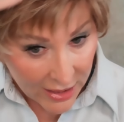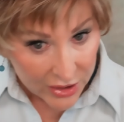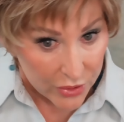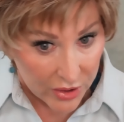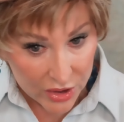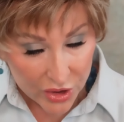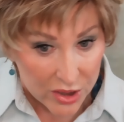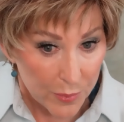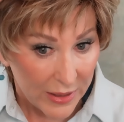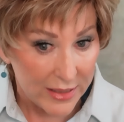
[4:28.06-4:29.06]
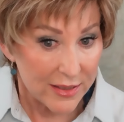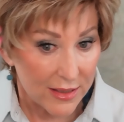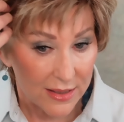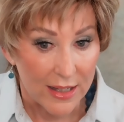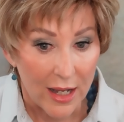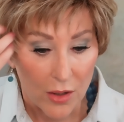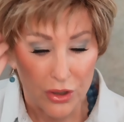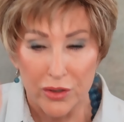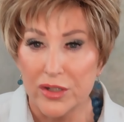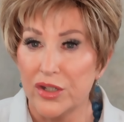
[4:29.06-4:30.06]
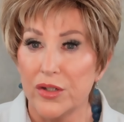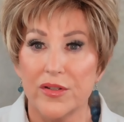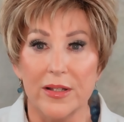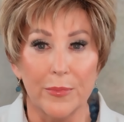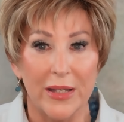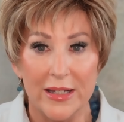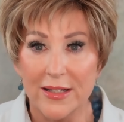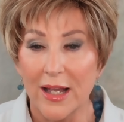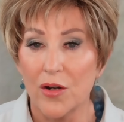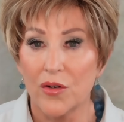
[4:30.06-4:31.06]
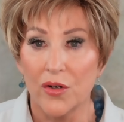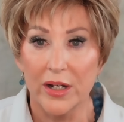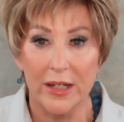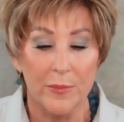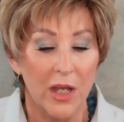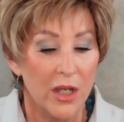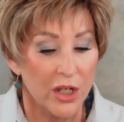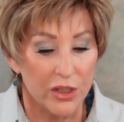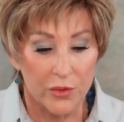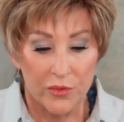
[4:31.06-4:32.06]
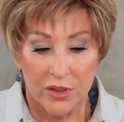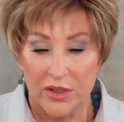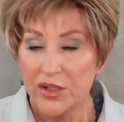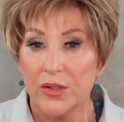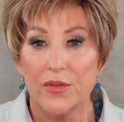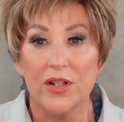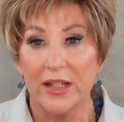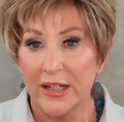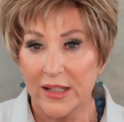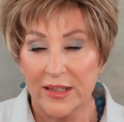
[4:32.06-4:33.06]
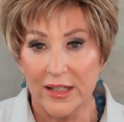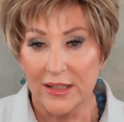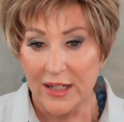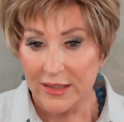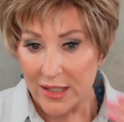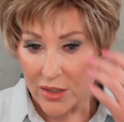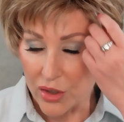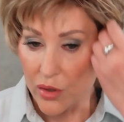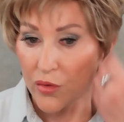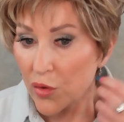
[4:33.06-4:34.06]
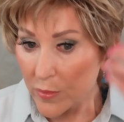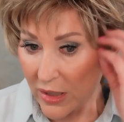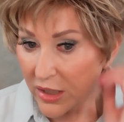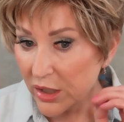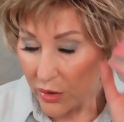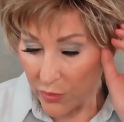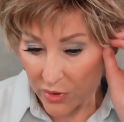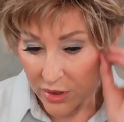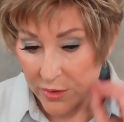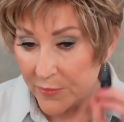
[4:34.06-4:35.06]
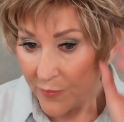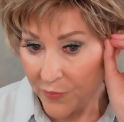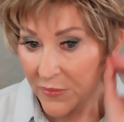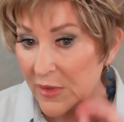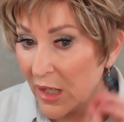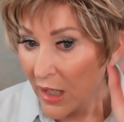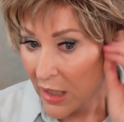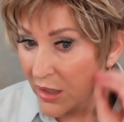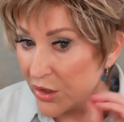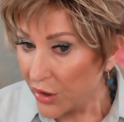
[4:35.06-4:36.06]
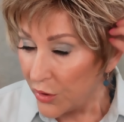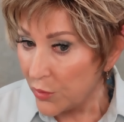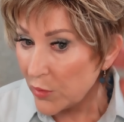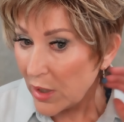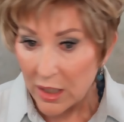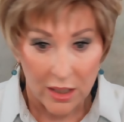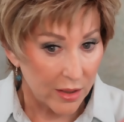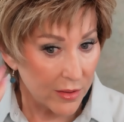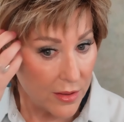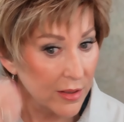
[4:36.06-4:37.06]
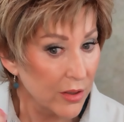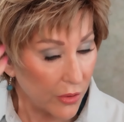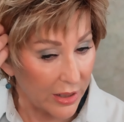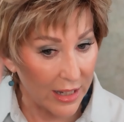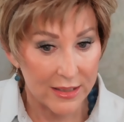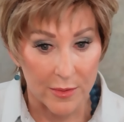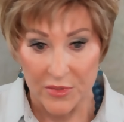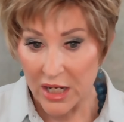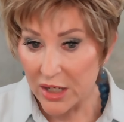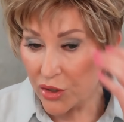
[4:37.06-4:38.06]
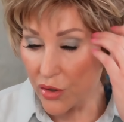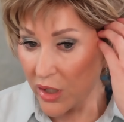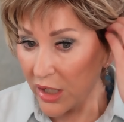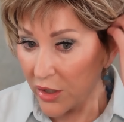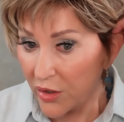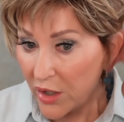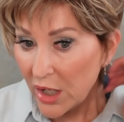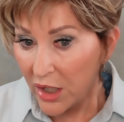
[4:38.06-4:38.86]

You can just piece this out. You could use some piece out cream. You could use anything like that that you normally use to uh, create some texture here.